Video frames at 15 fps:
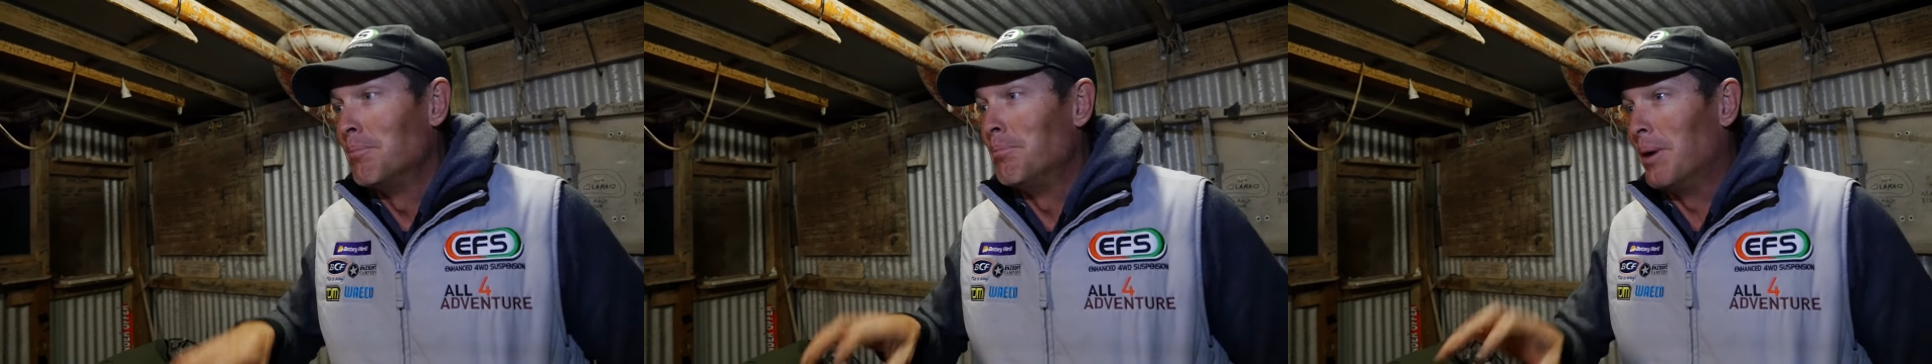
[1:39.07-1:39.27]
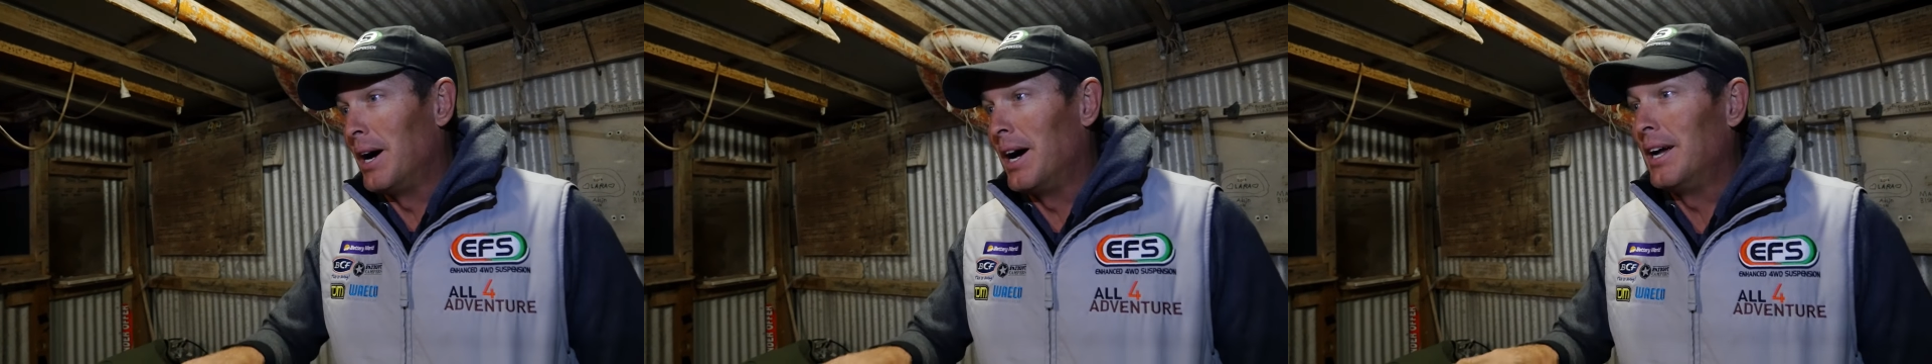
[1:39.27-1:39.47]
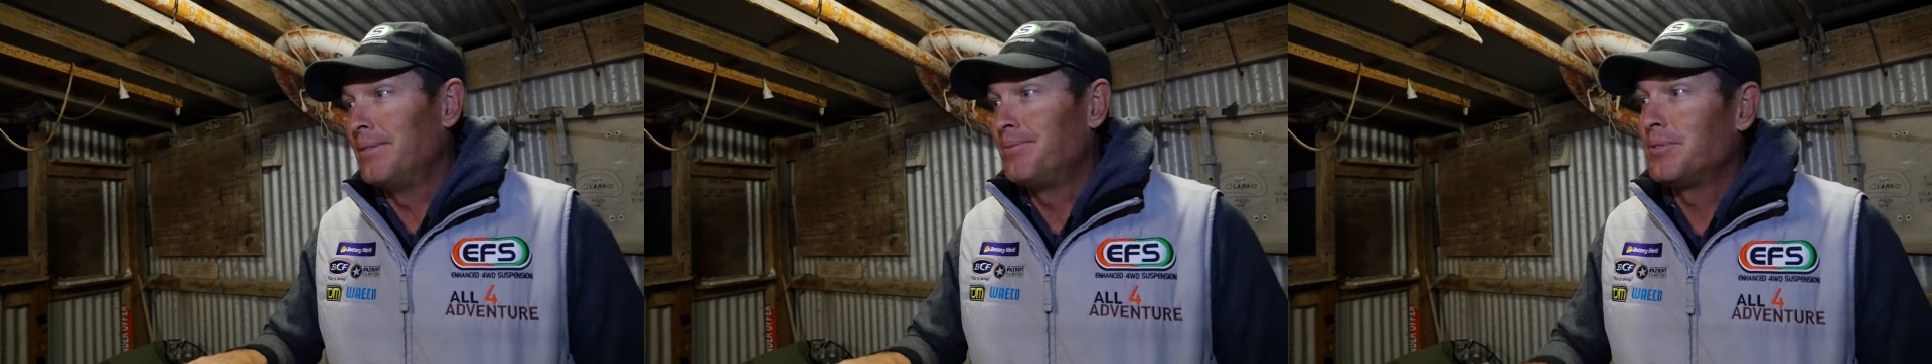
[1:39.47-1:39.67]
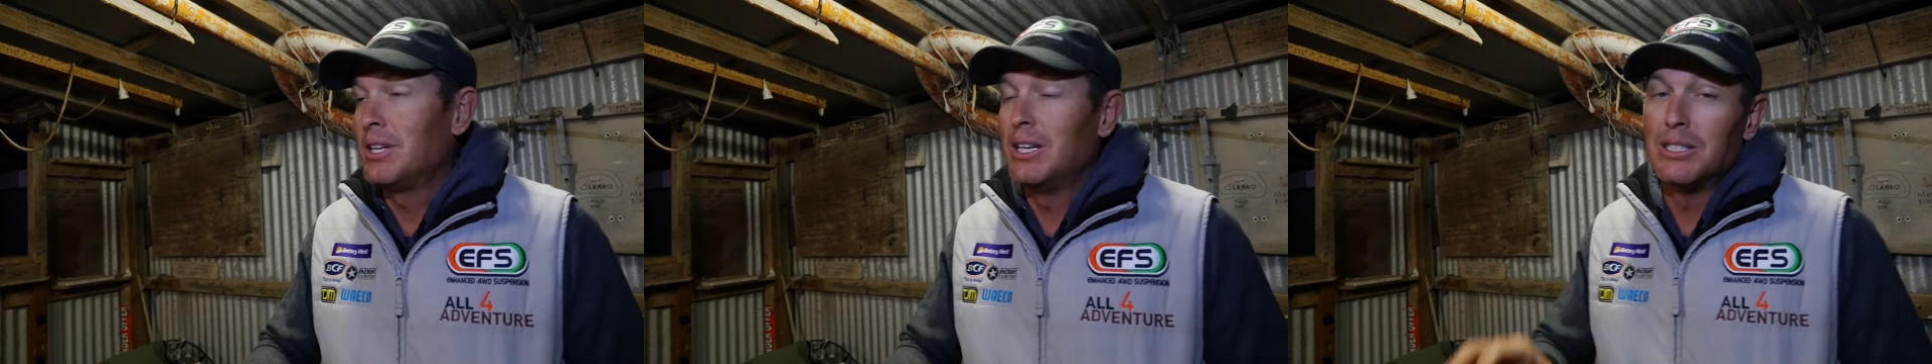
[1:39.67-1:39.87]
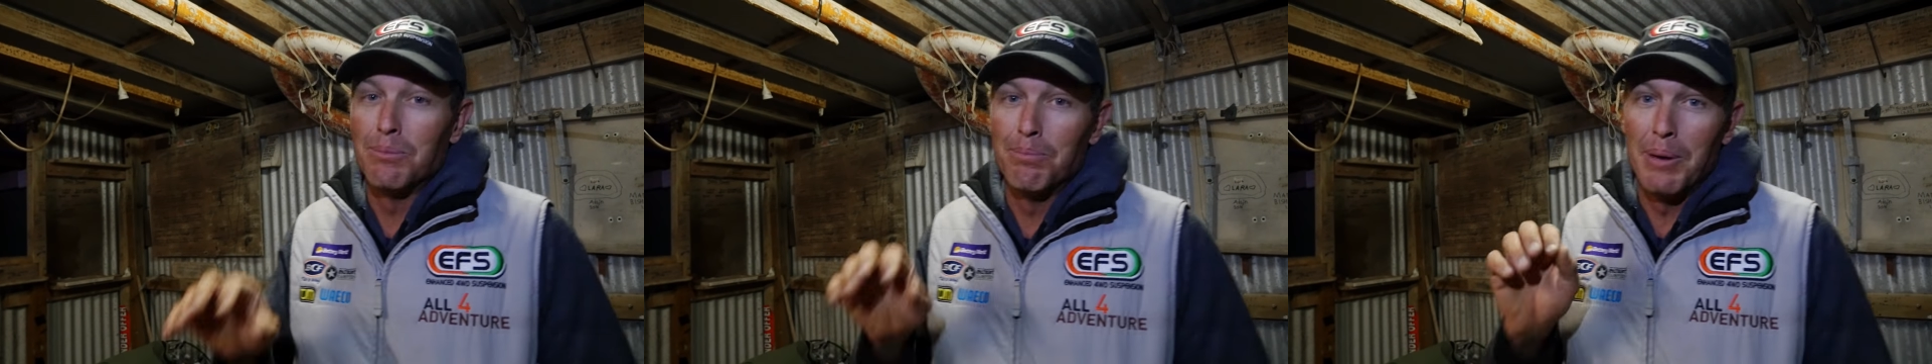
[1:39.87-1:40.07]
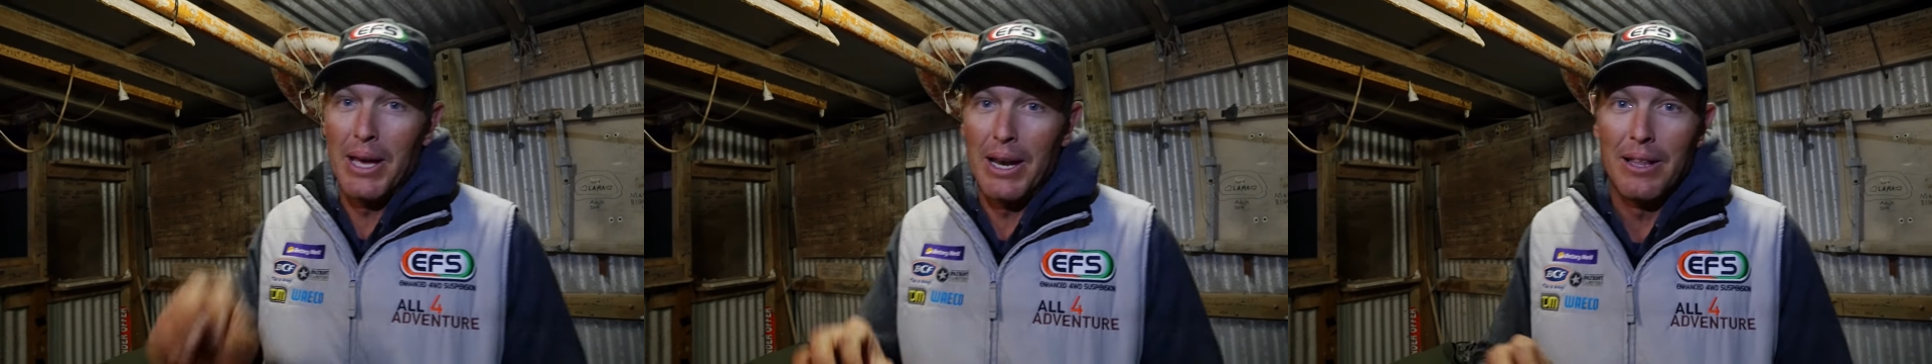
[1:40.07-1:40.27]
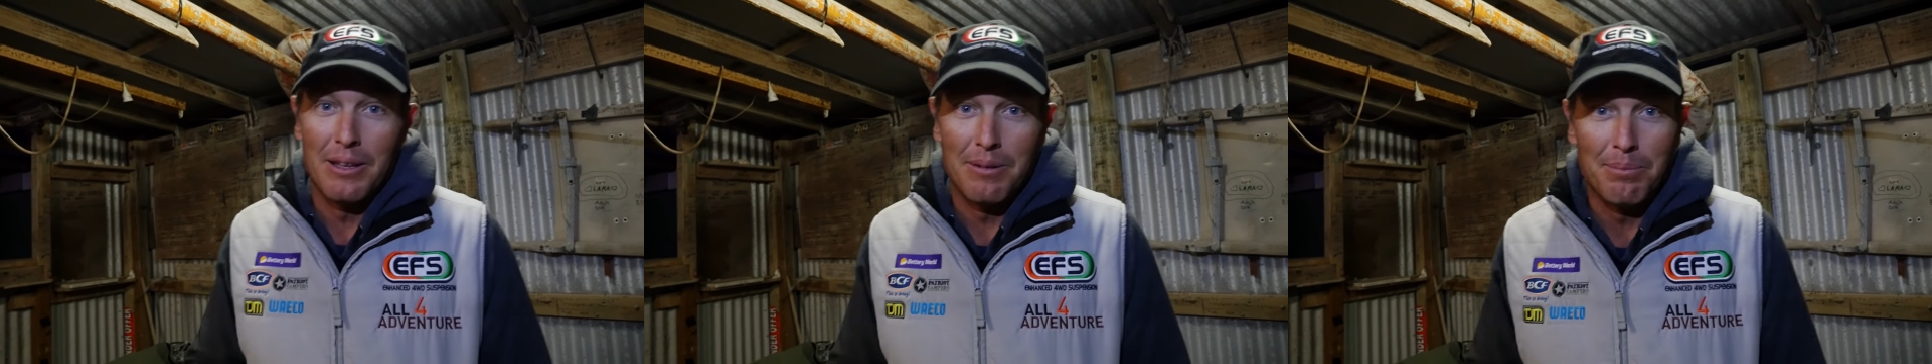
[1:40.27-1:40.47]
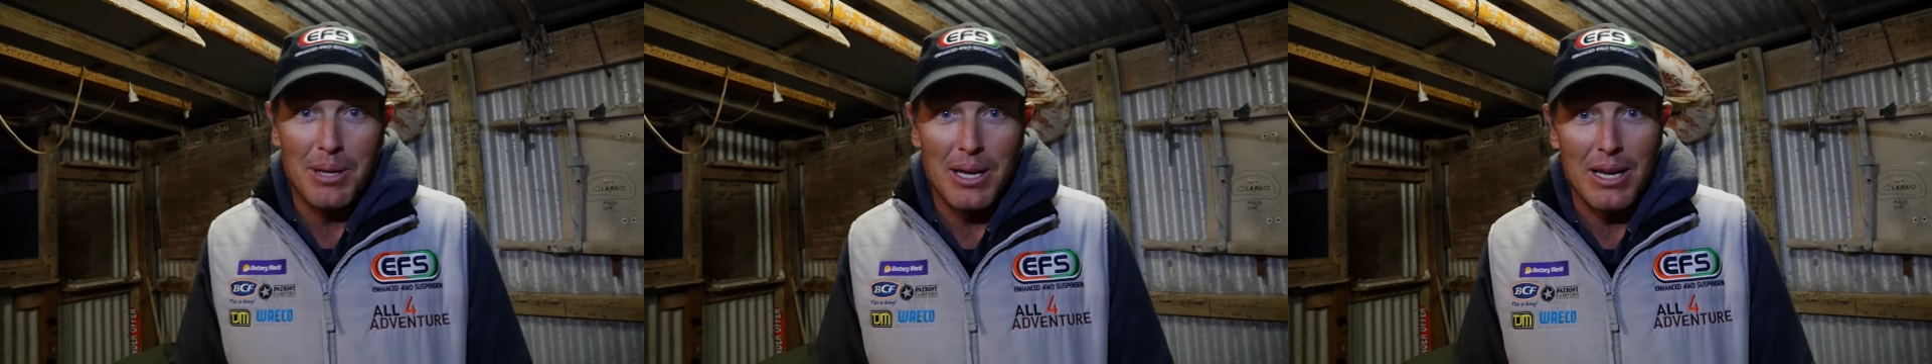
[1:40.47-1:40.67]
But it's better
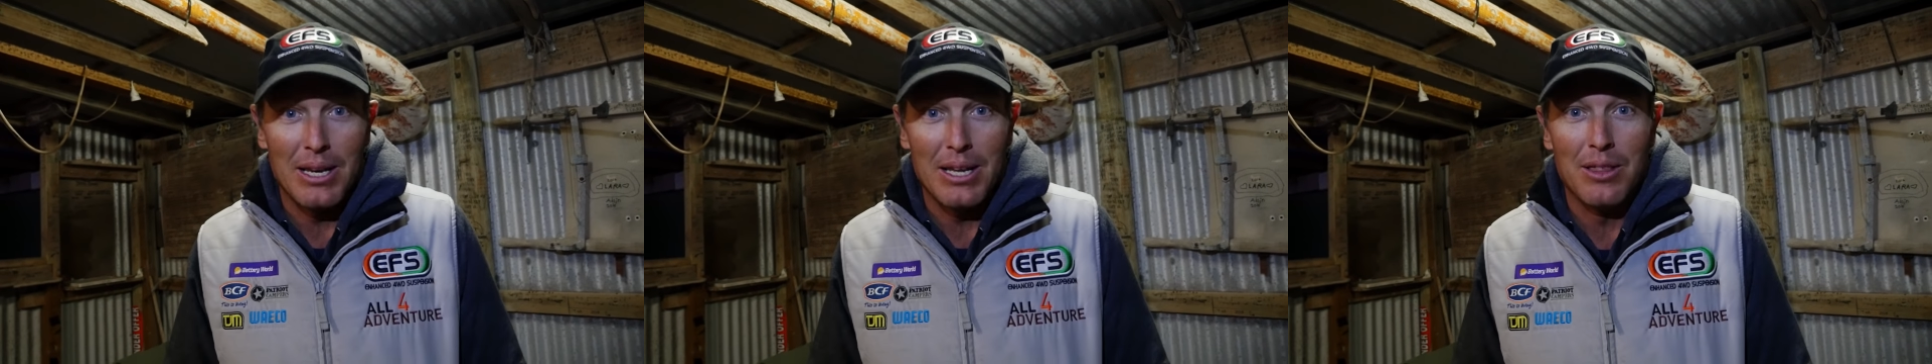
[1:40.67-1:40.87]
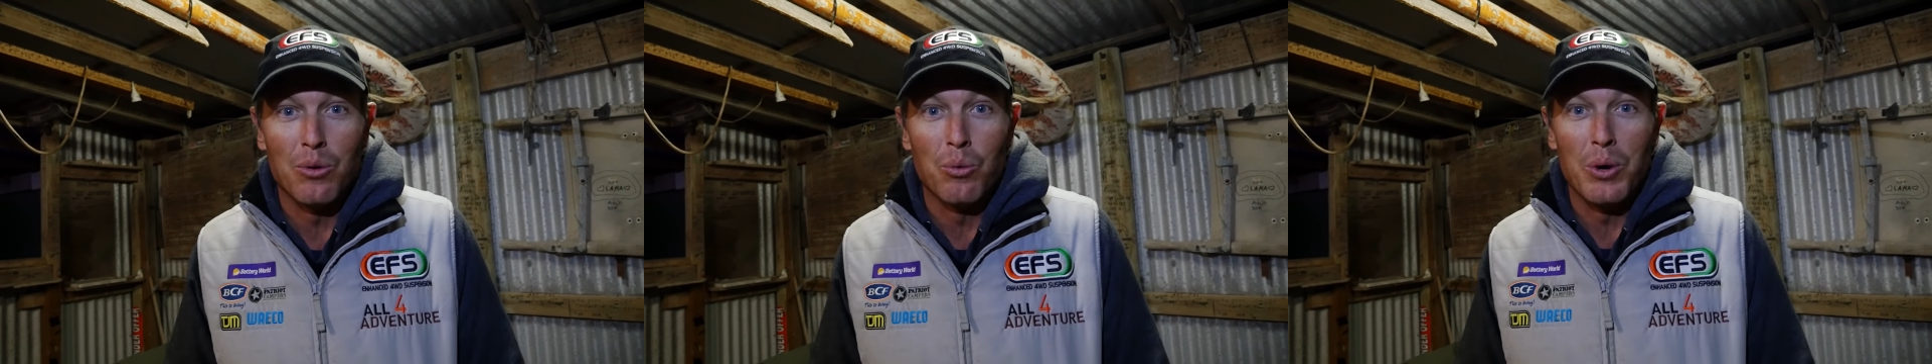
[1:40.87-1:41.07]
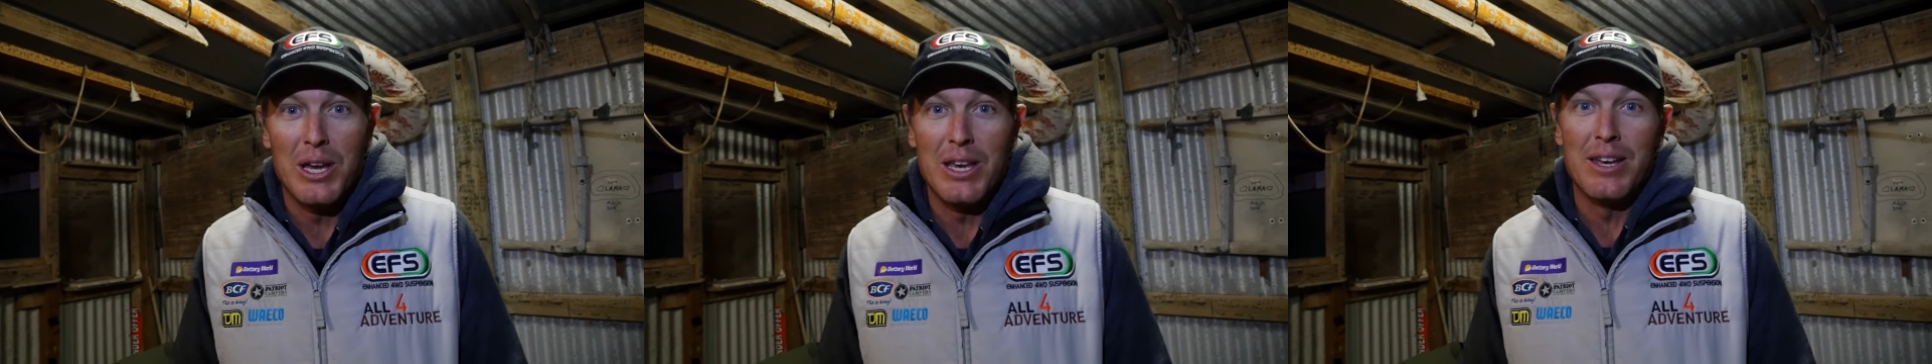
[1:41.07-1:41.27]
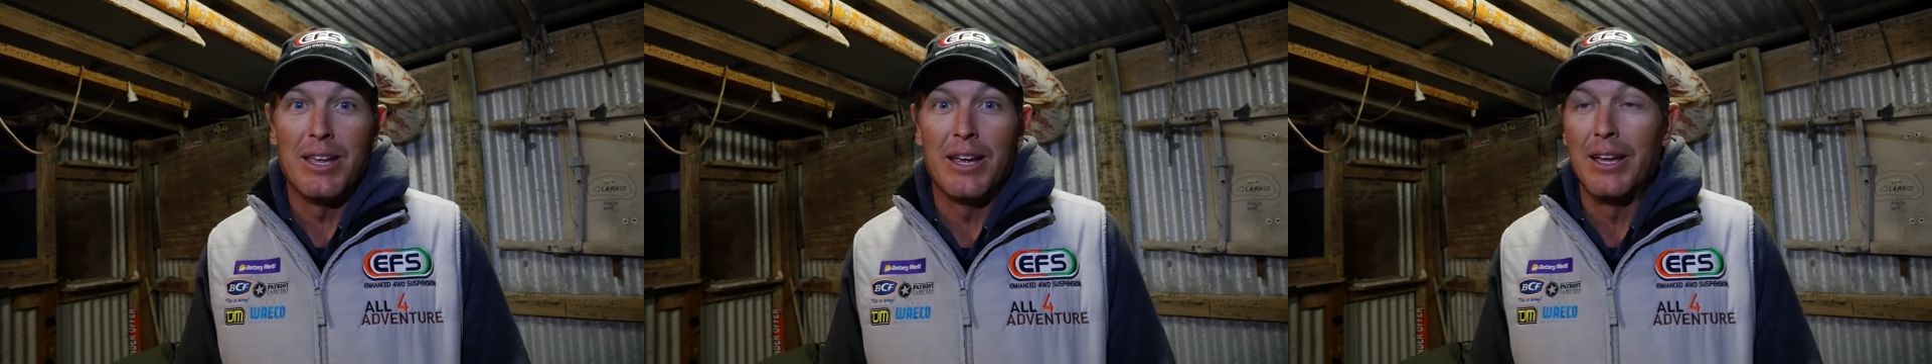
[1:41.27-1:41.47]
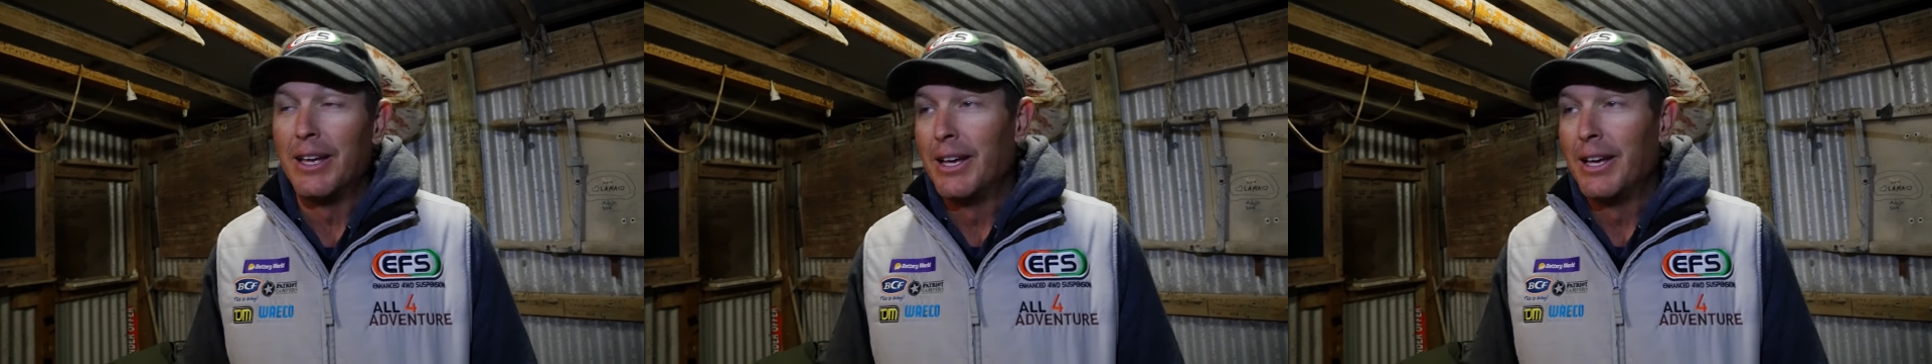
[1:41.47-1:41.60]
than being in the wind